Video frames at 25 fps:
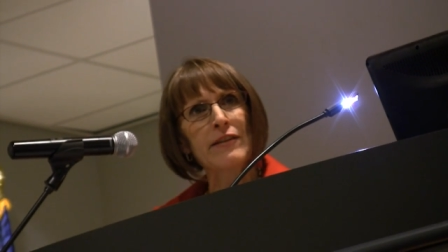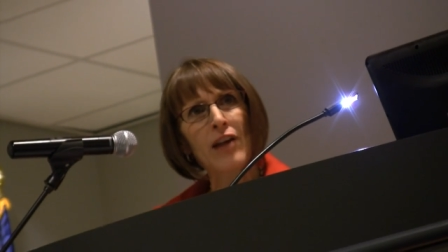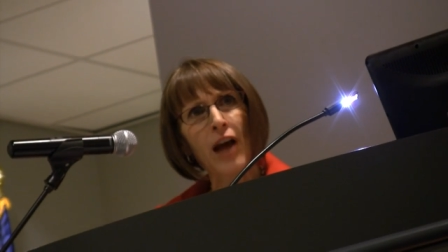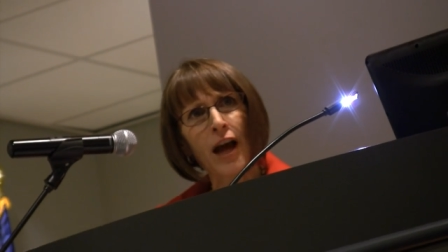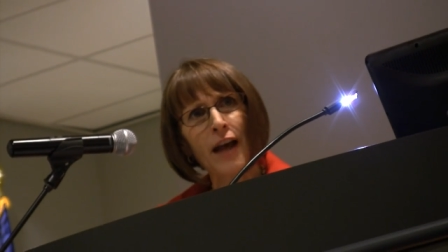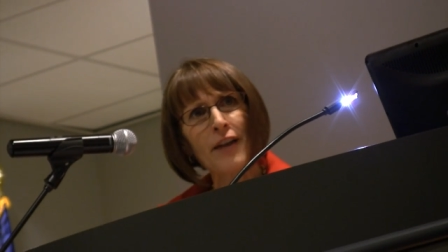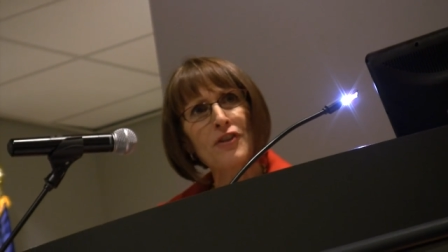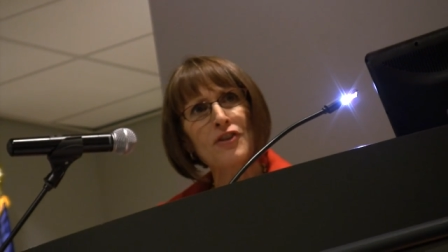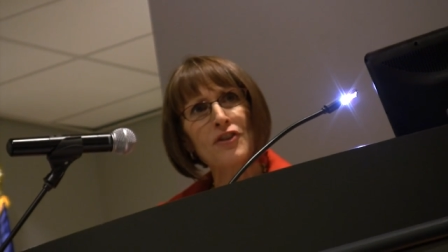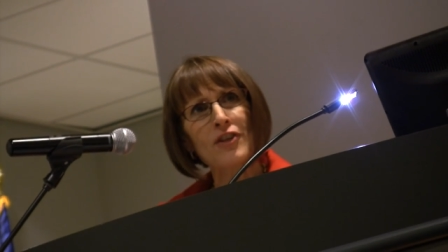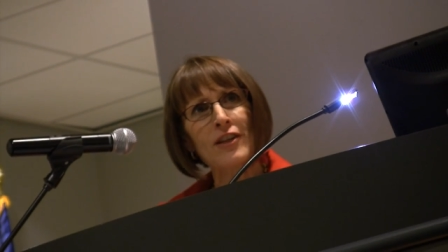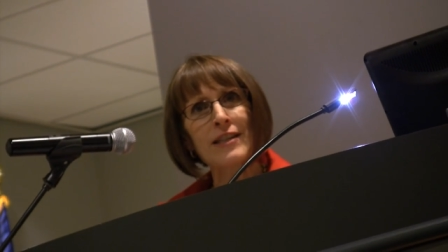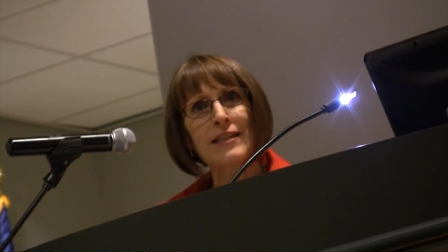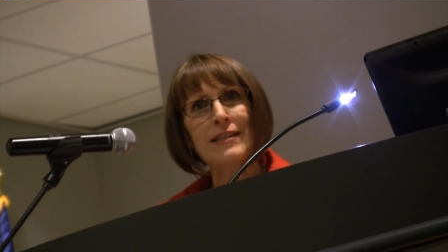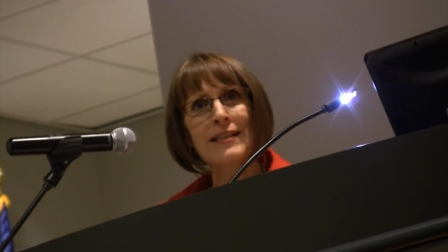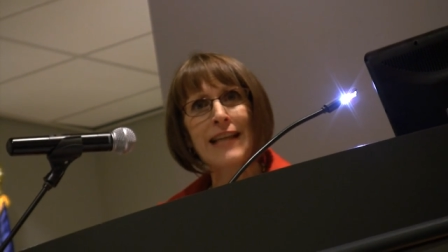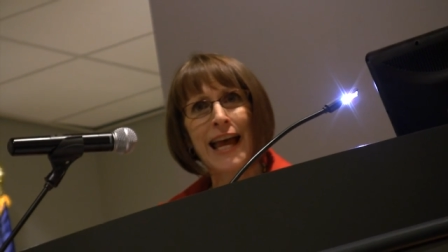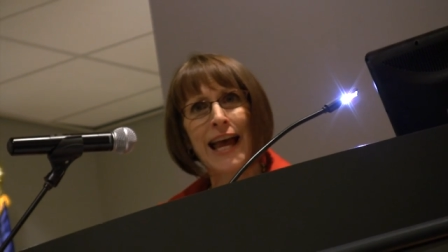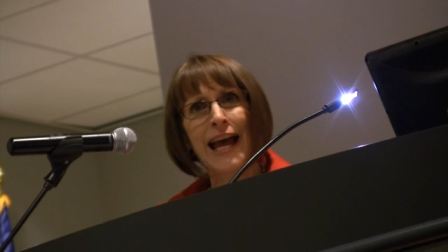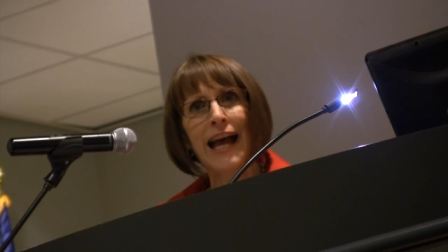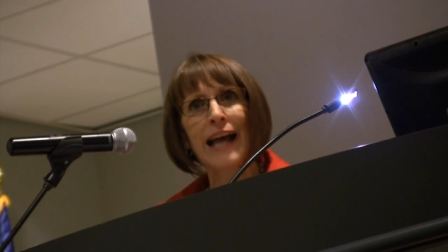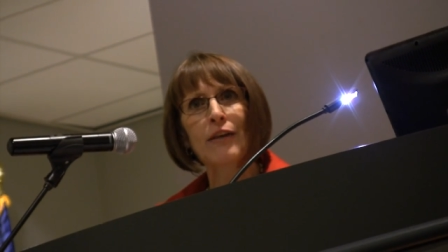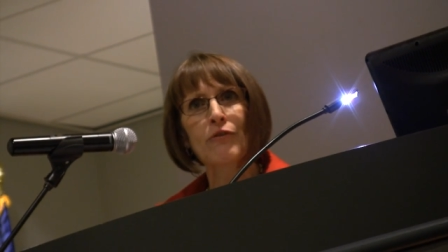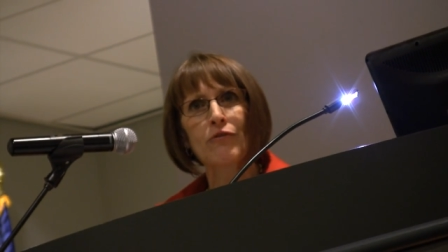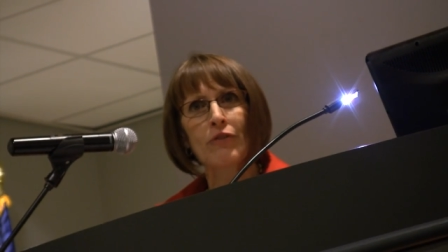not just
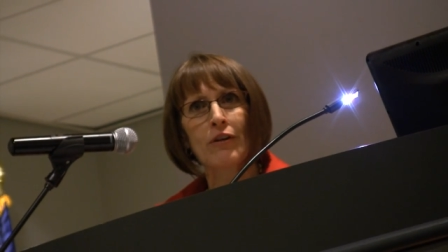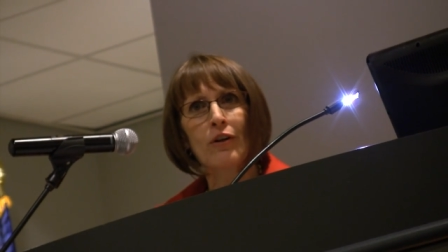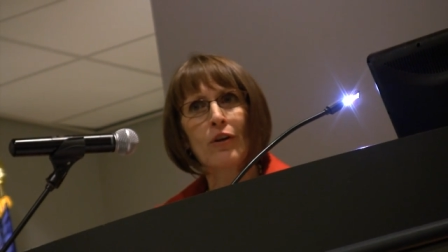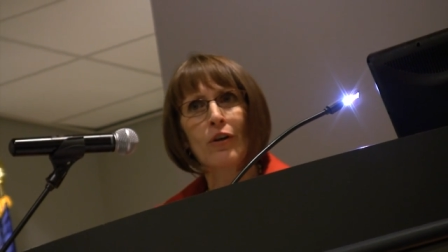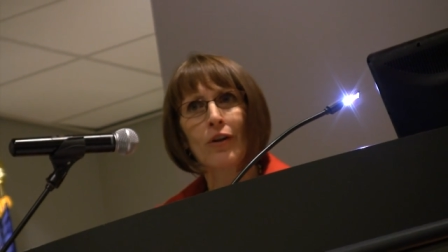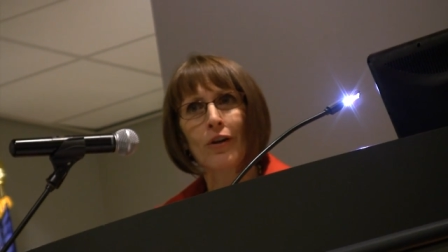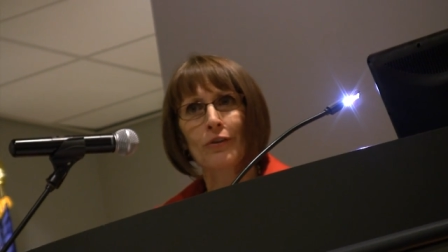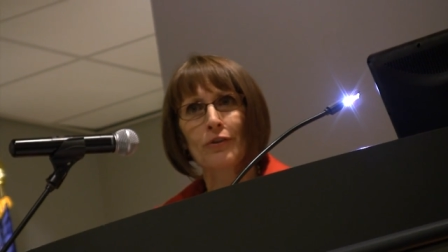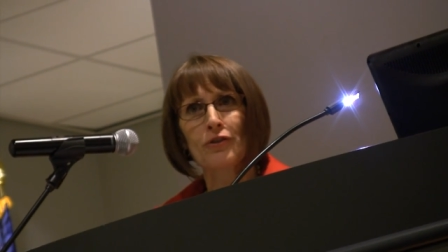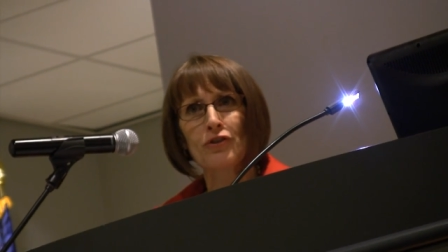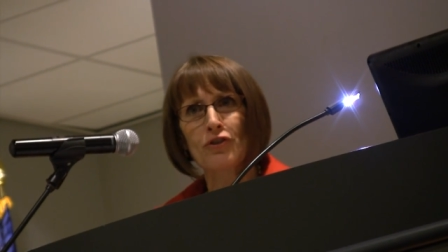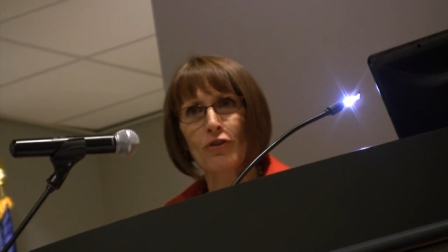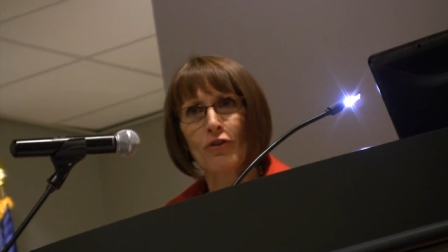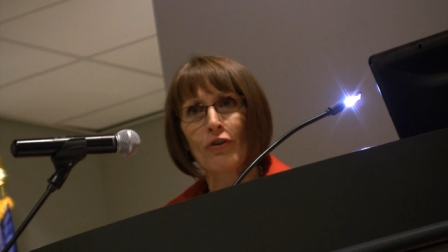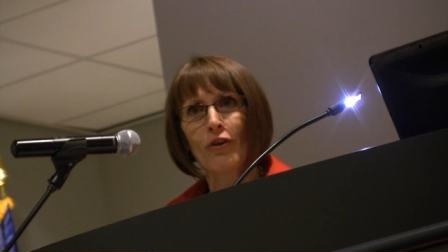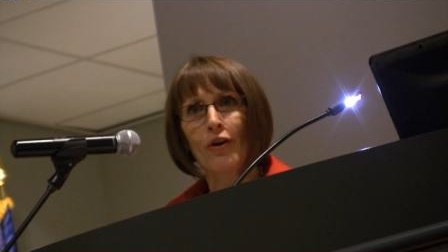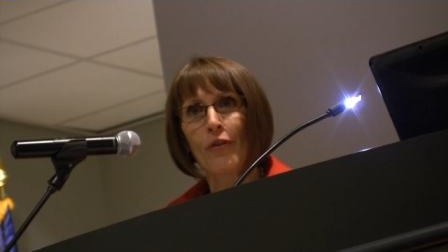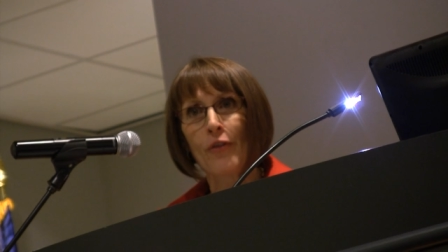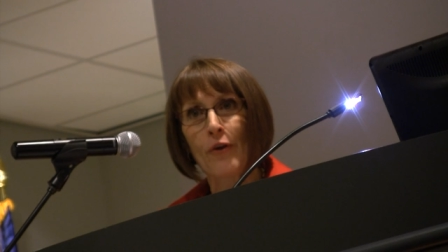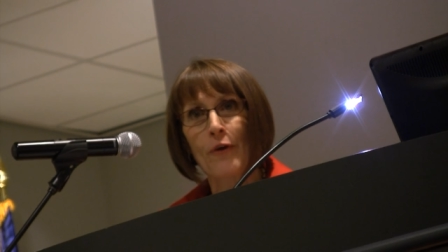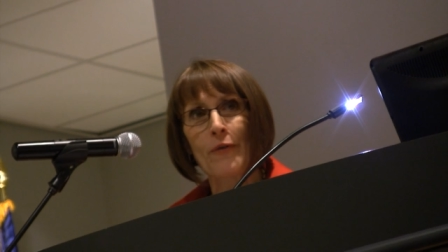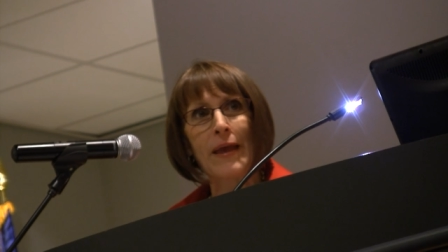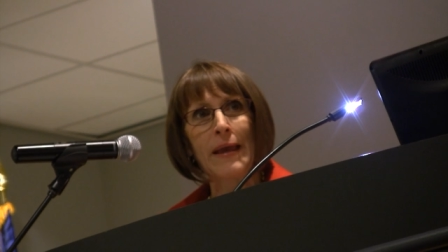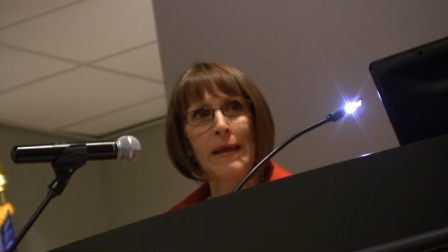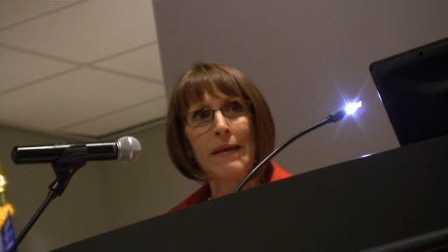agriculture,
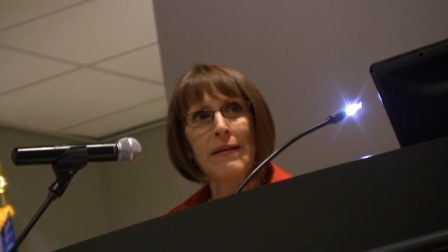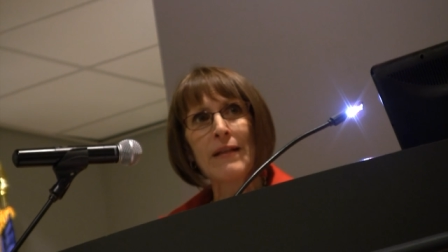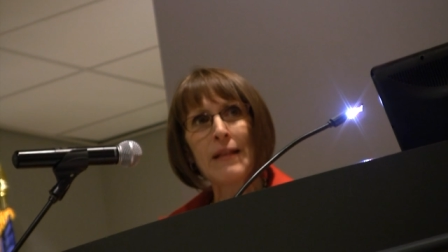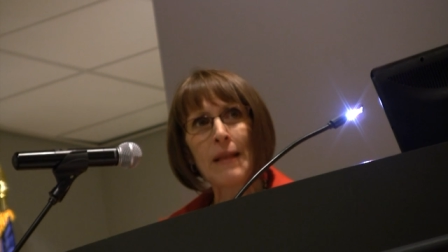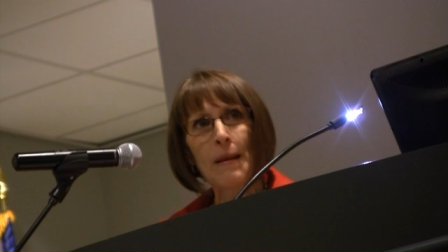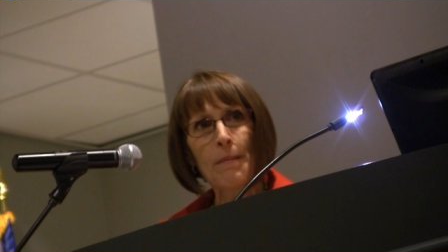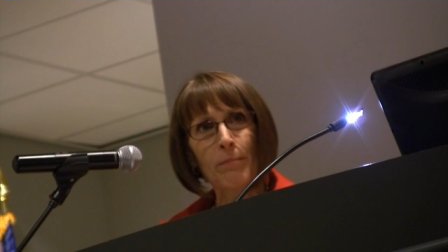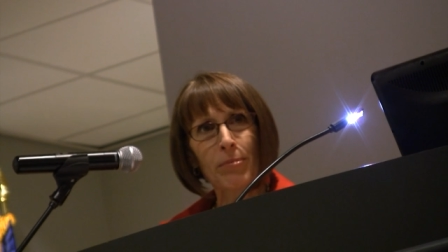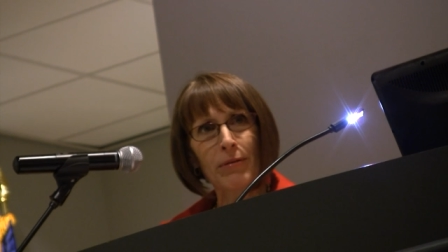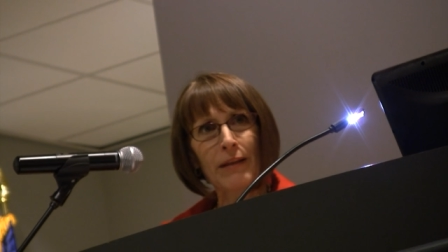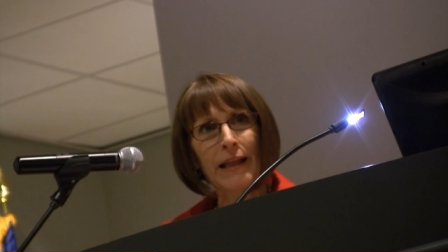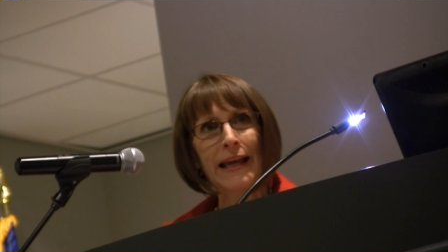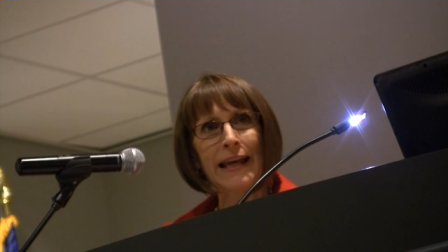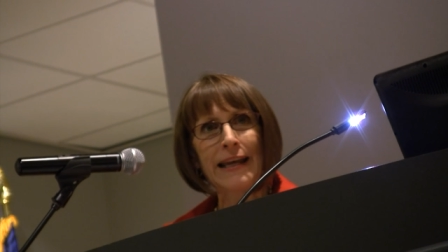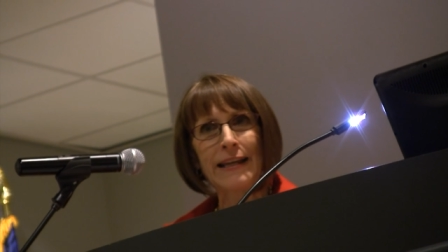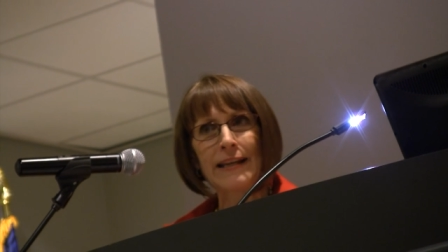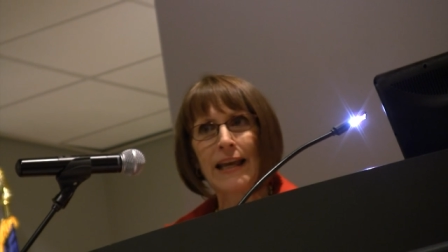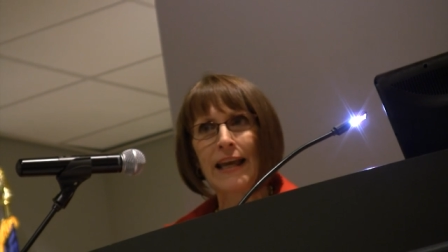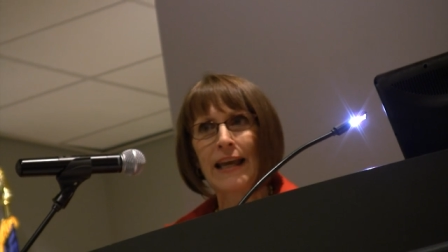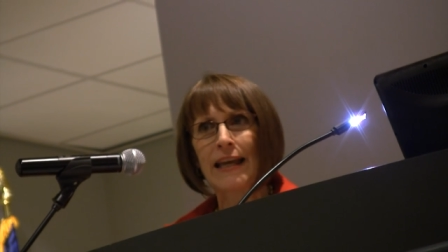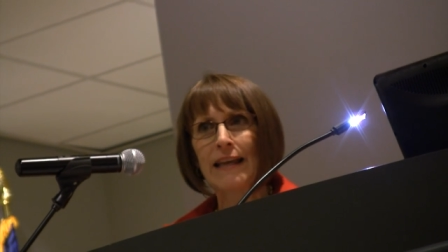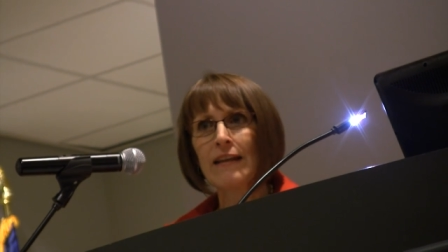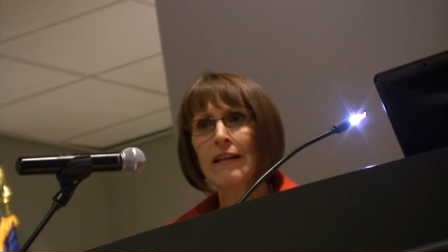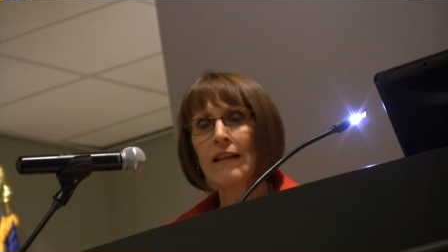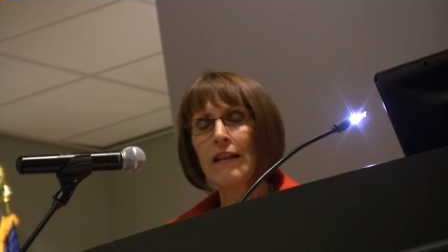although they played
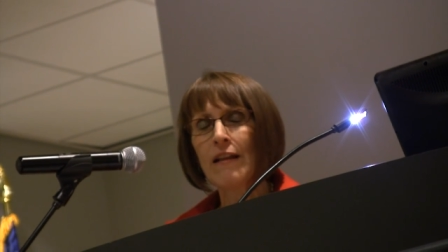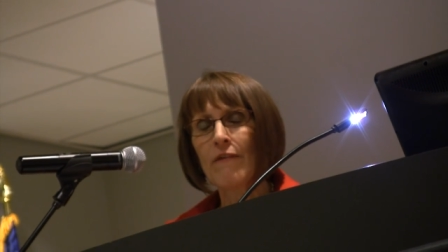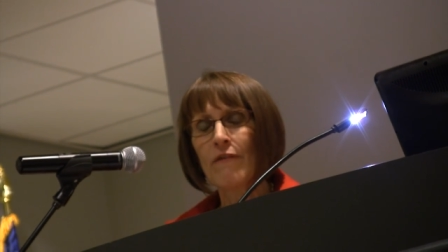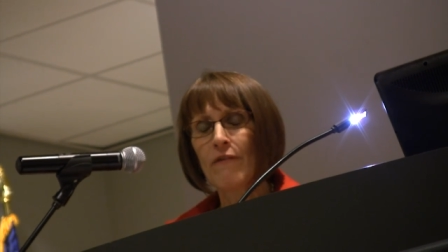a